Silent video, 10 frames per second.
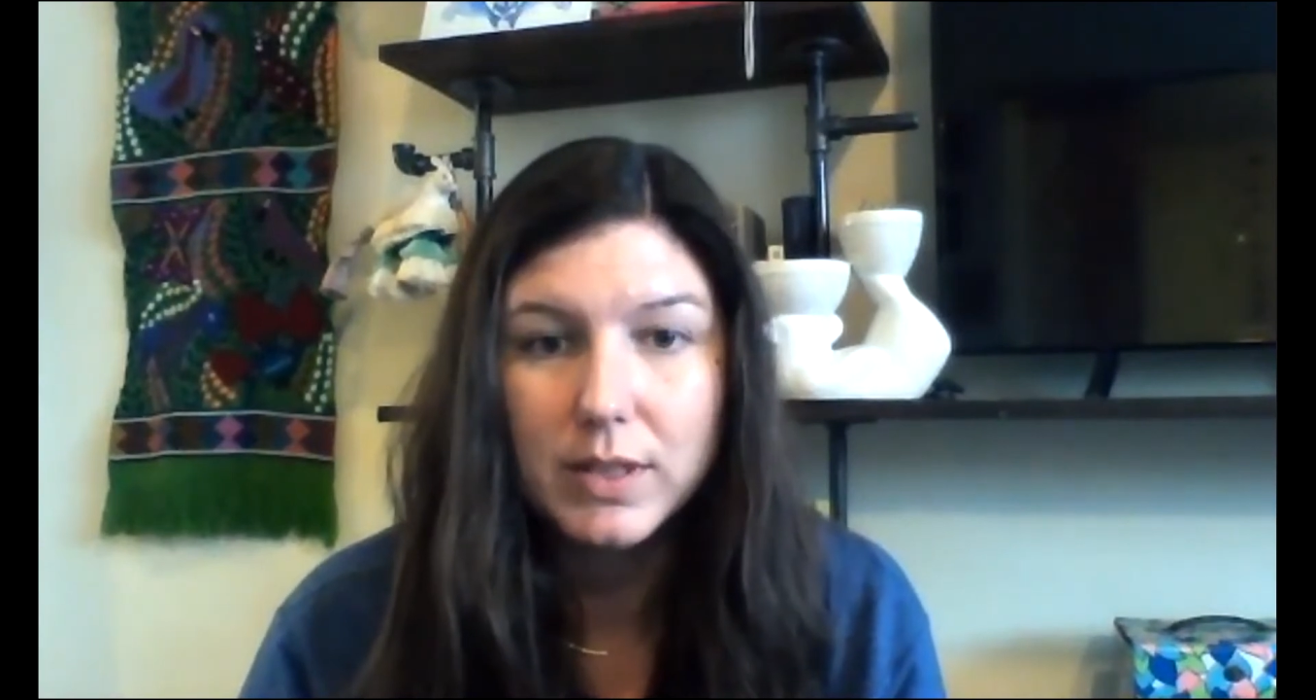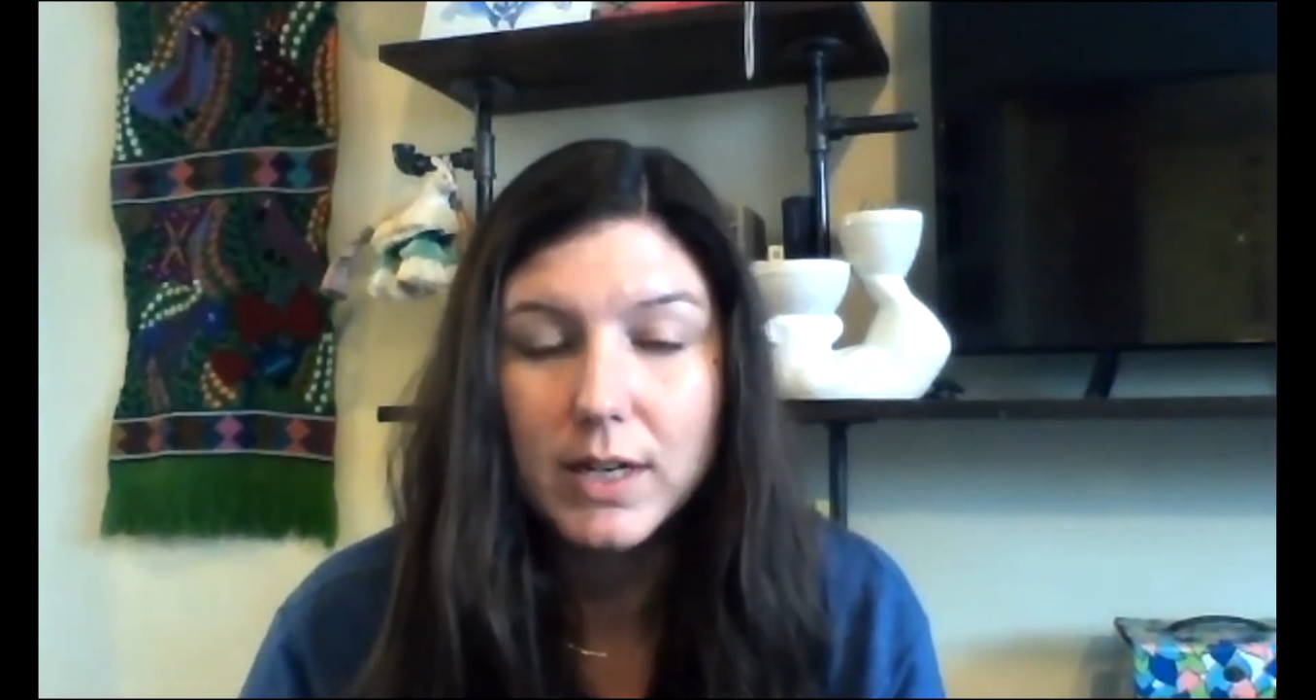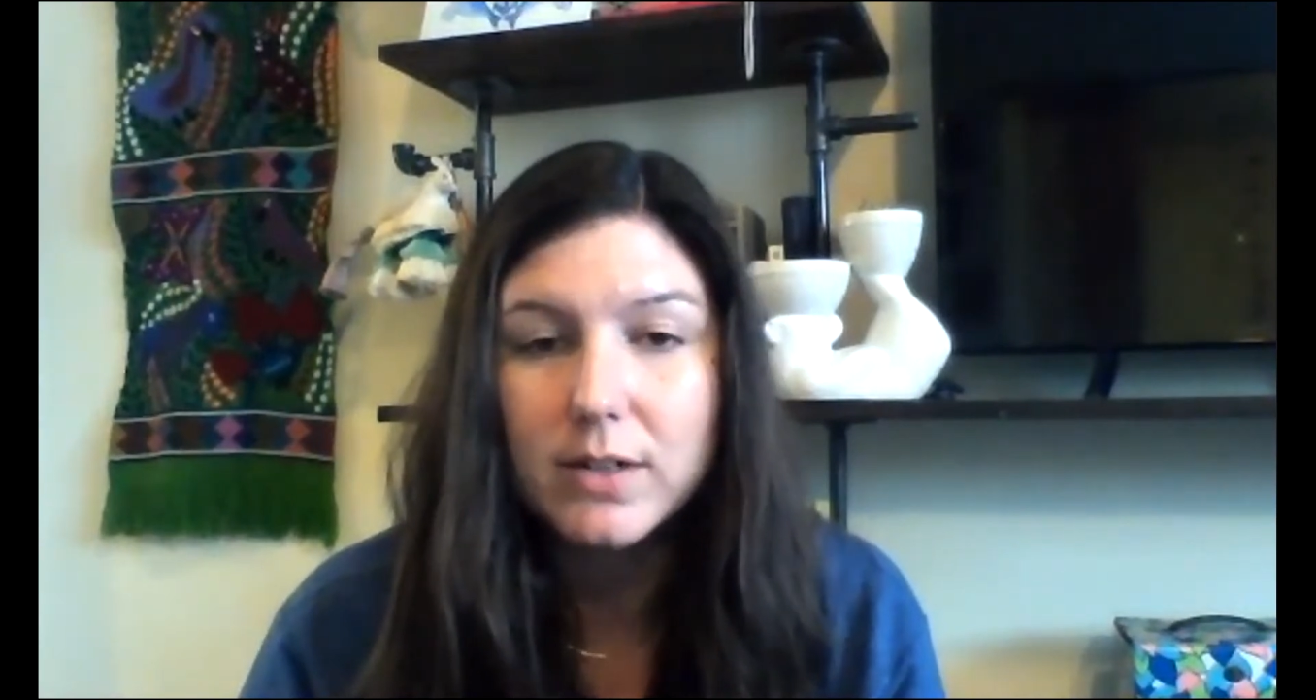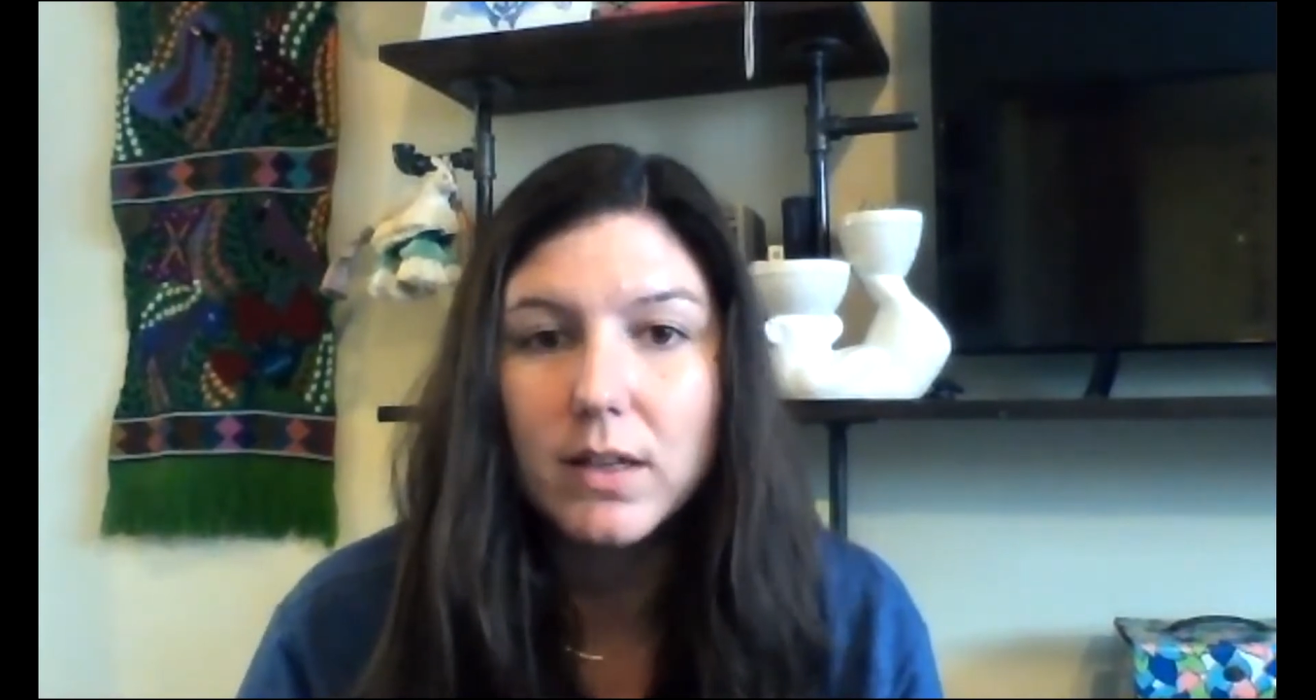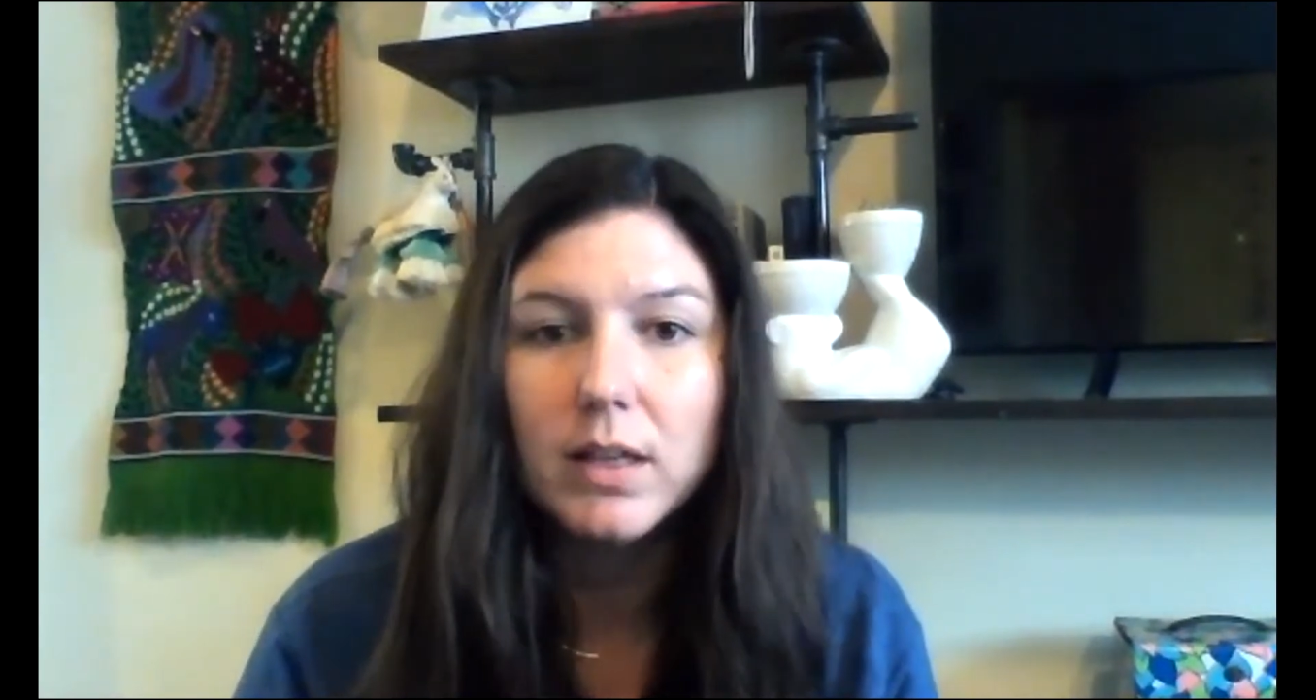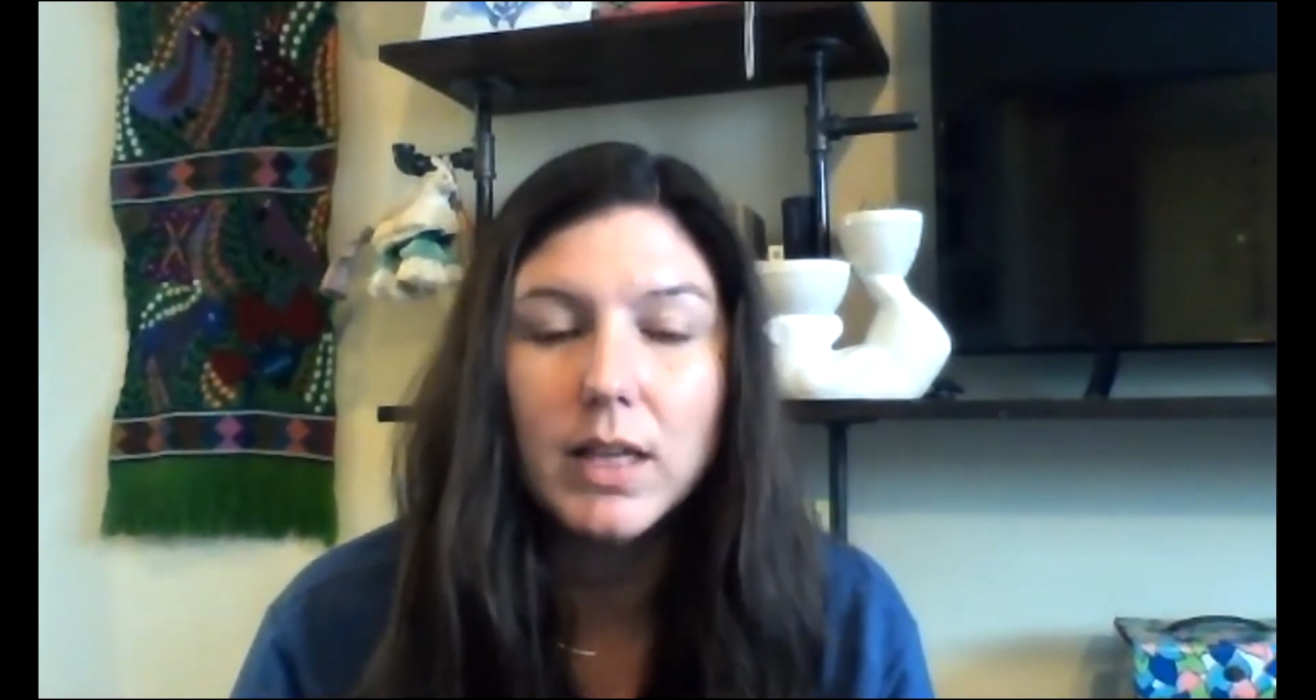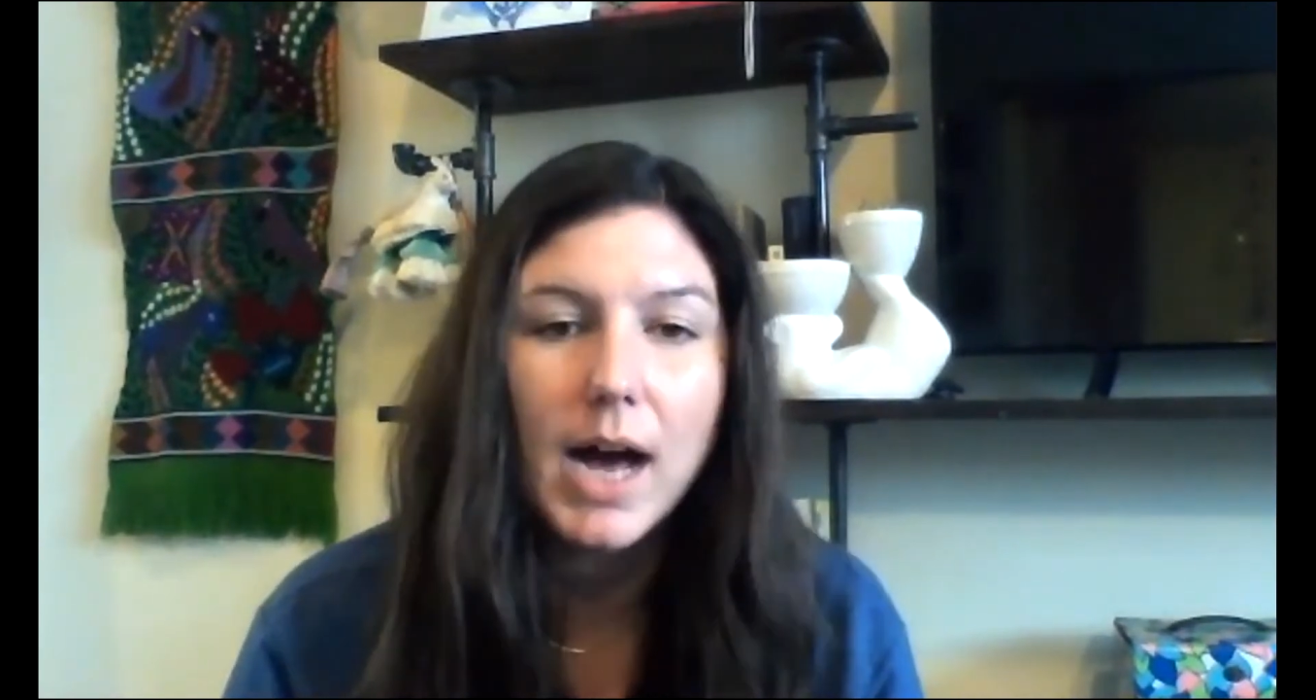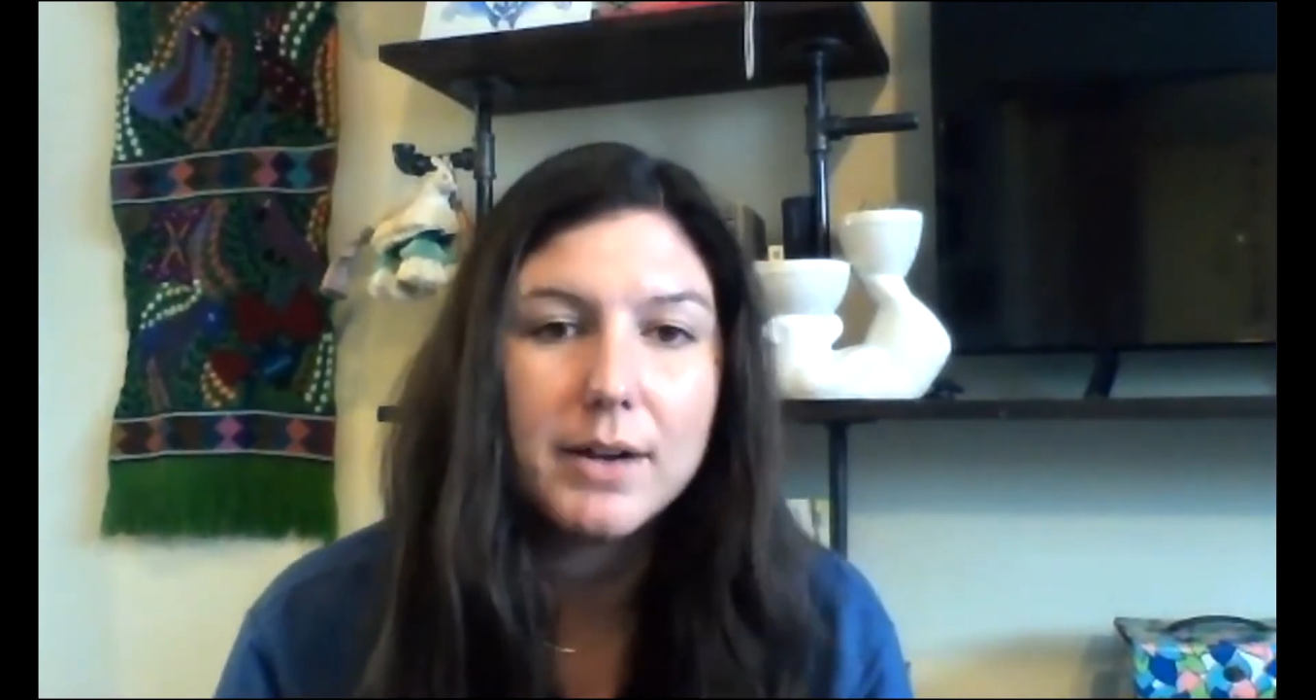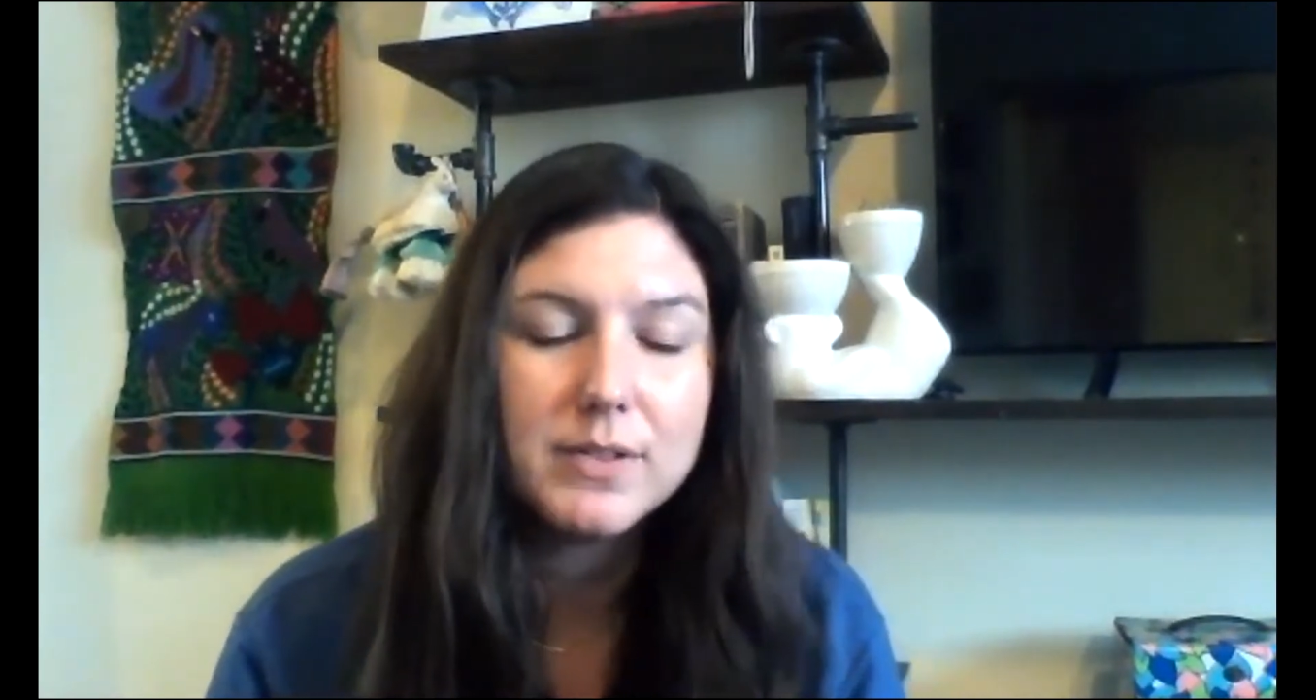There's a lot